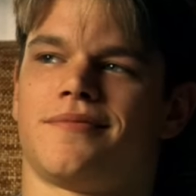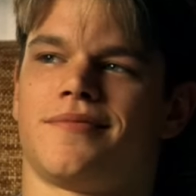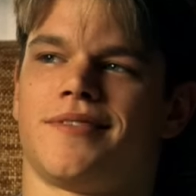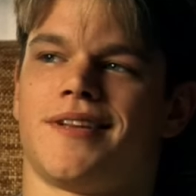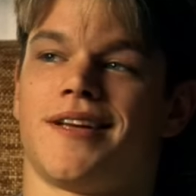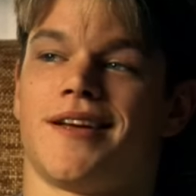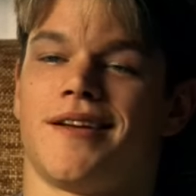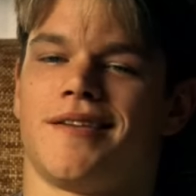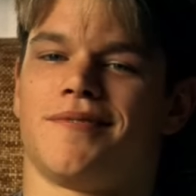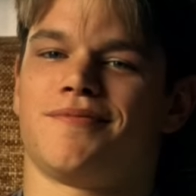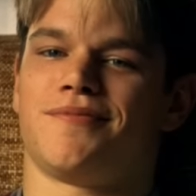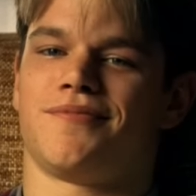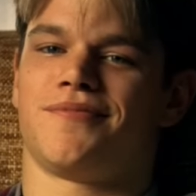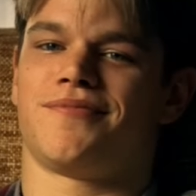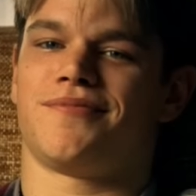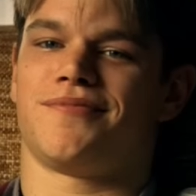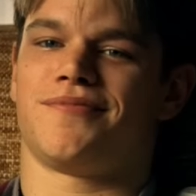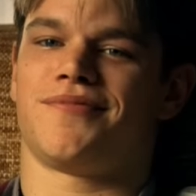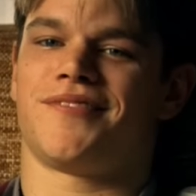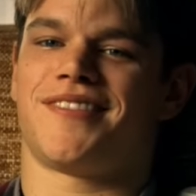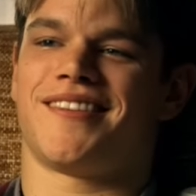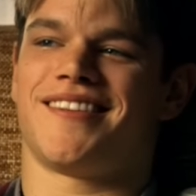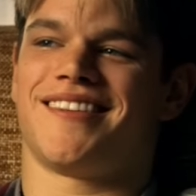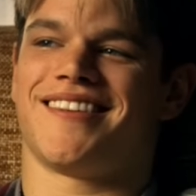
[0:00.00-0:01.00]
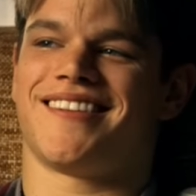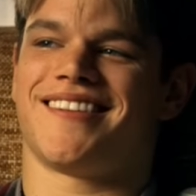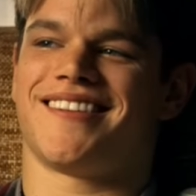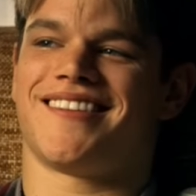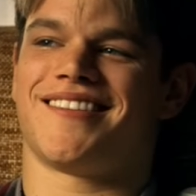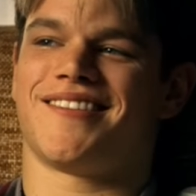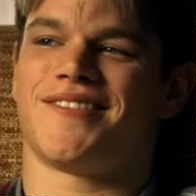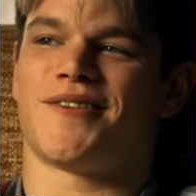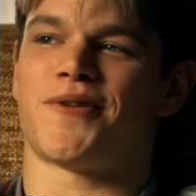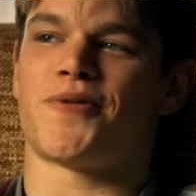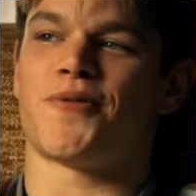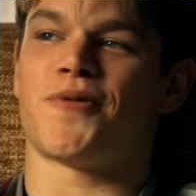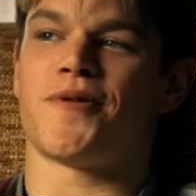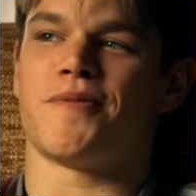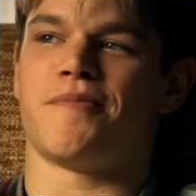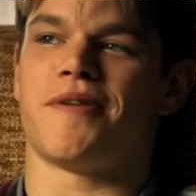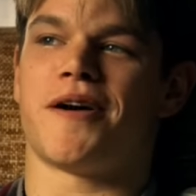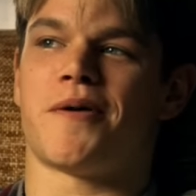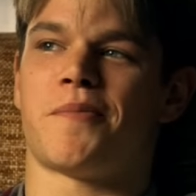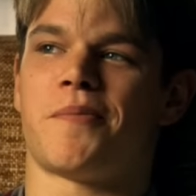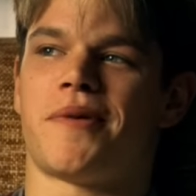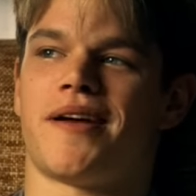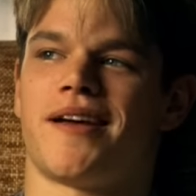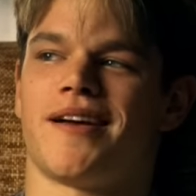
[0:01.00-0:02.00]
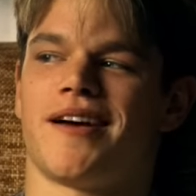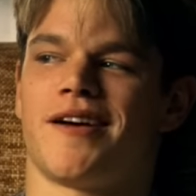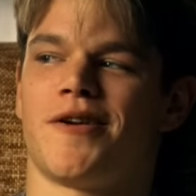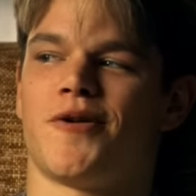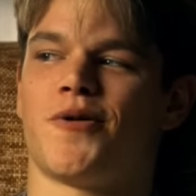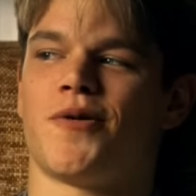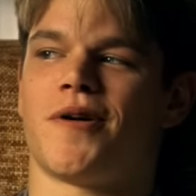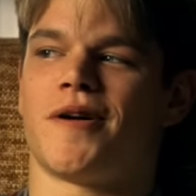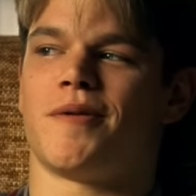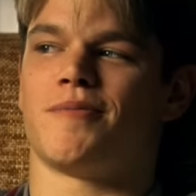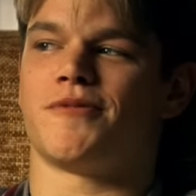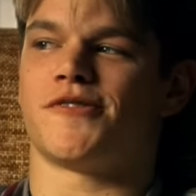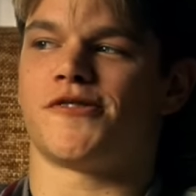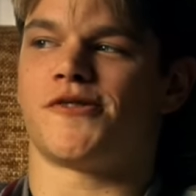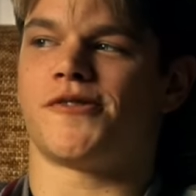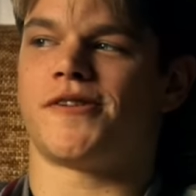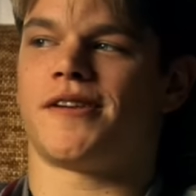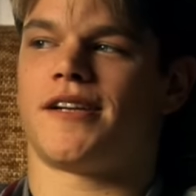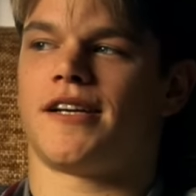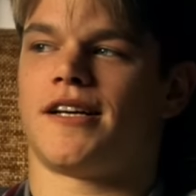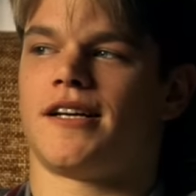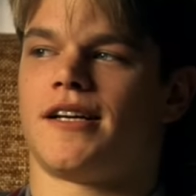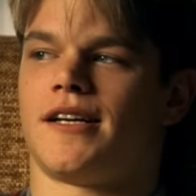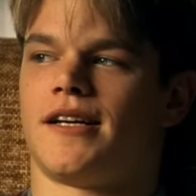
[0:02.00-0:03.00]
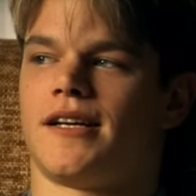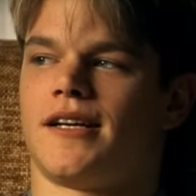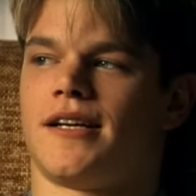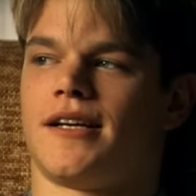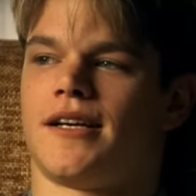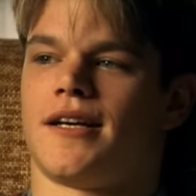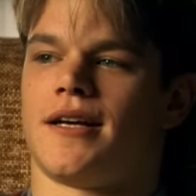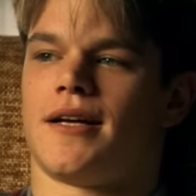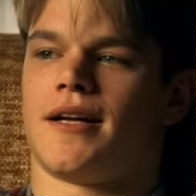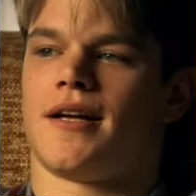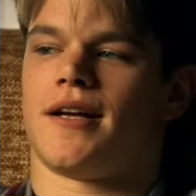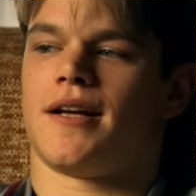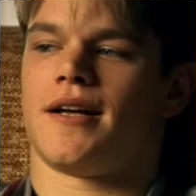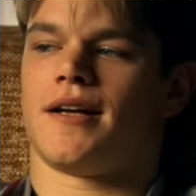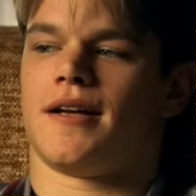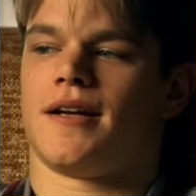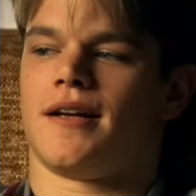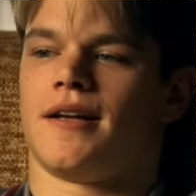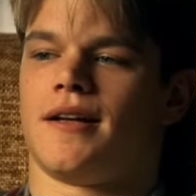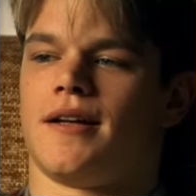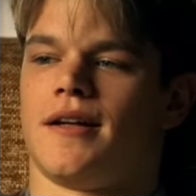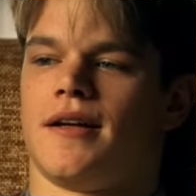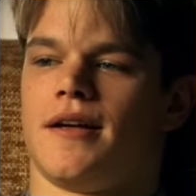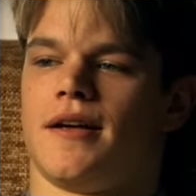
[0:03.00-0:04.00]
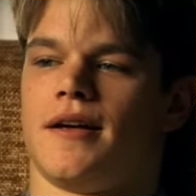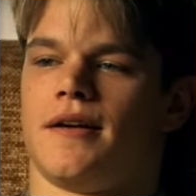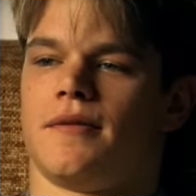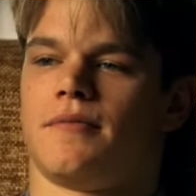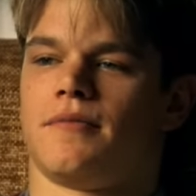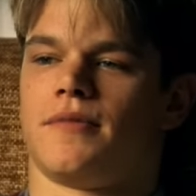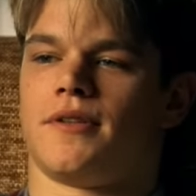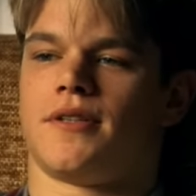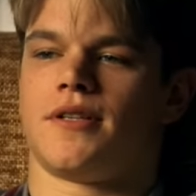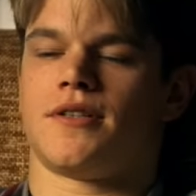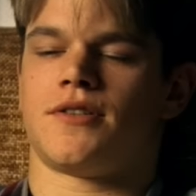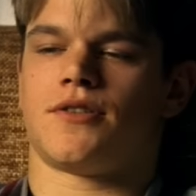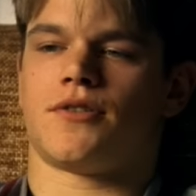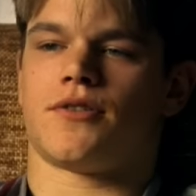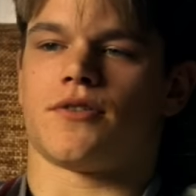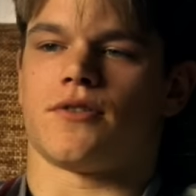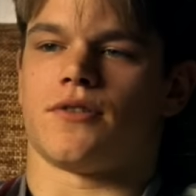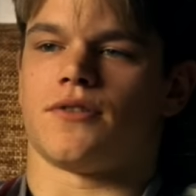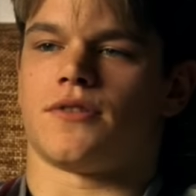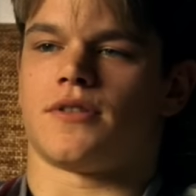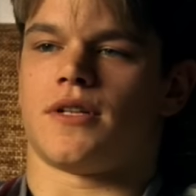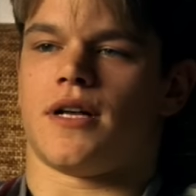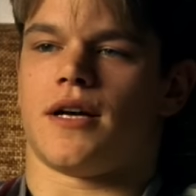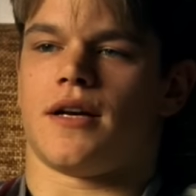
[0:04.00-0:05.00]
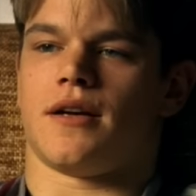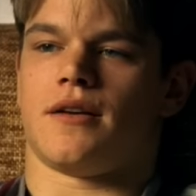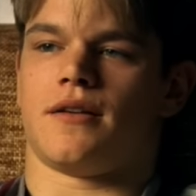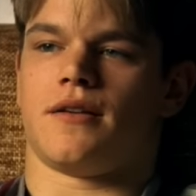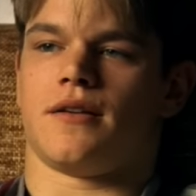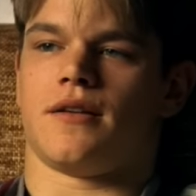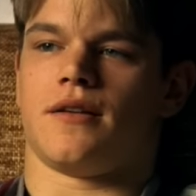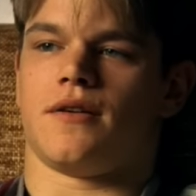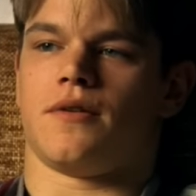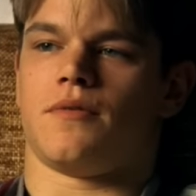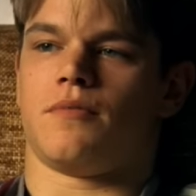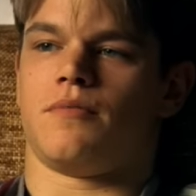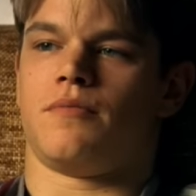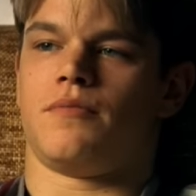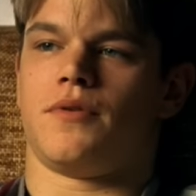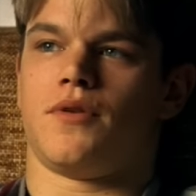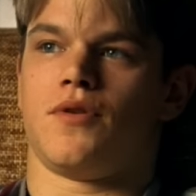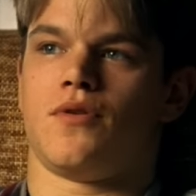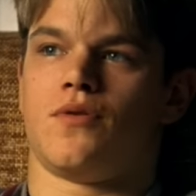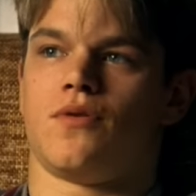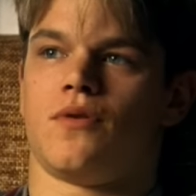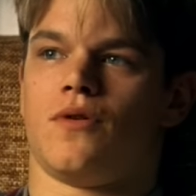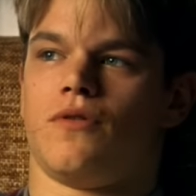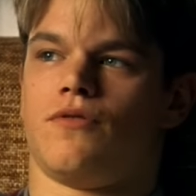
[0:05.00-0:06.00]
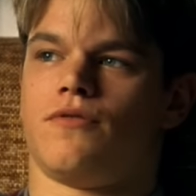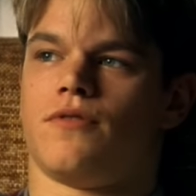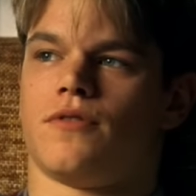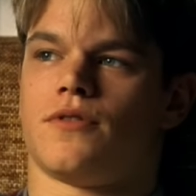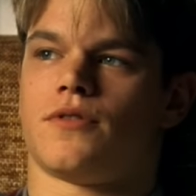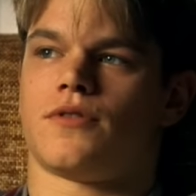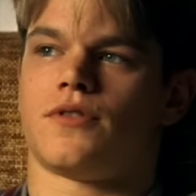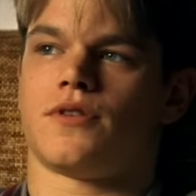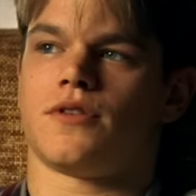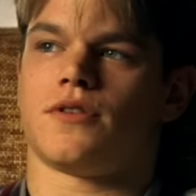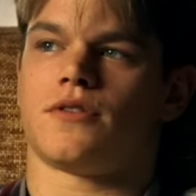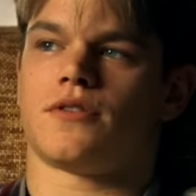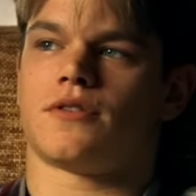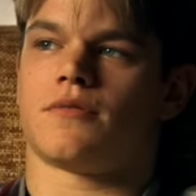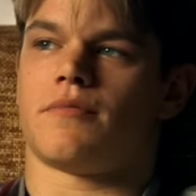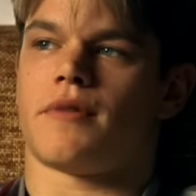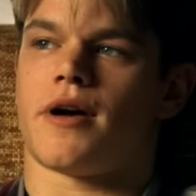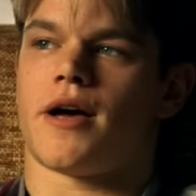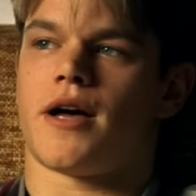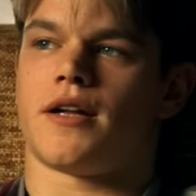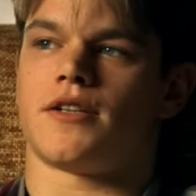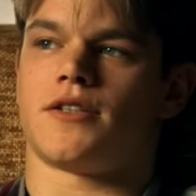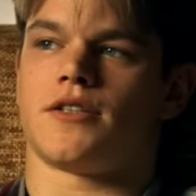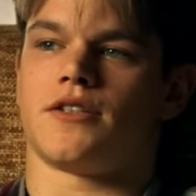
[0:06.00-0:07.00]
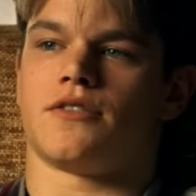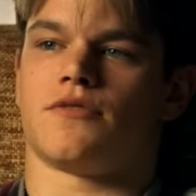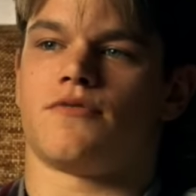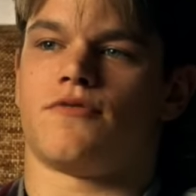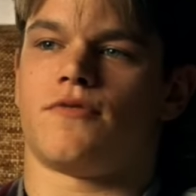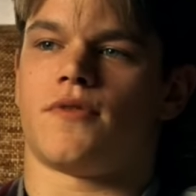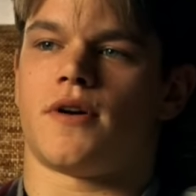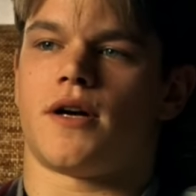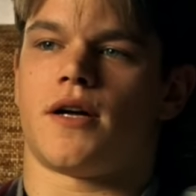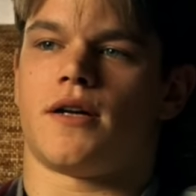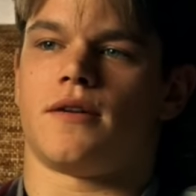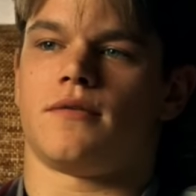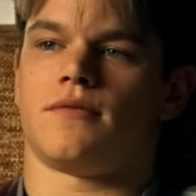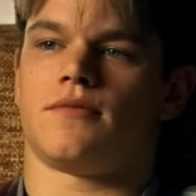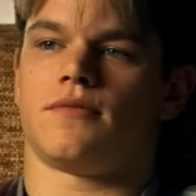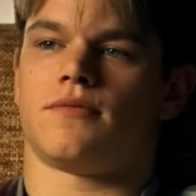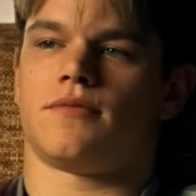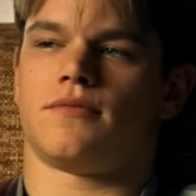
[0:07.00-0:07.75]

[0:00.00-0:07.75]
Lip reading: Yeah. Don't worry about me. I know what I'm doing. Yeah, but this girl's like, beautiful. She's smart. She's fun.